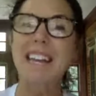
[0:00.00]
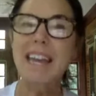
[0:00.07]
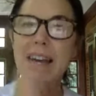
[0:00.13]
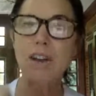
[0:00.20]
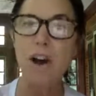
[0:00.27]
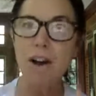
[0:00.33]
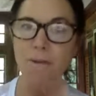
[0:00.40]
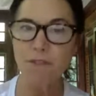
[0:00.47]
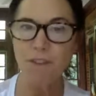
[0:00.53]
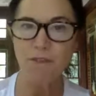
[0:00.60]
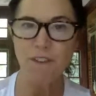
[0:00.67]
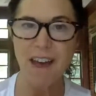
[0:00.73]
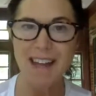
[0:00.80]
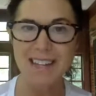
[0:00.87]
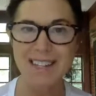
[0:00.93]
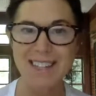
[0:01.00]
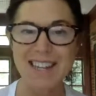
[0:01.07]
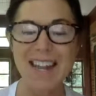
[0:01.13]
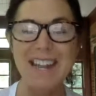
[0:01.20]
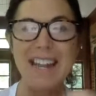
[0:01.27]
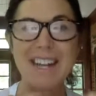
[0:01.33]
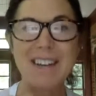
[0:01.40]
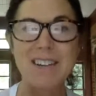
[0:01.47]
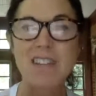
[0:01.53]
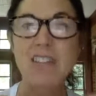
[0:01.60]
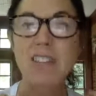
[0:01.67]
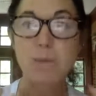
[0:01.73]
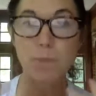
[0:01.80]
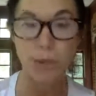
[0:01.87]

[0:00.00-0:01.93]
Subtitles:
Get off the fence and get into this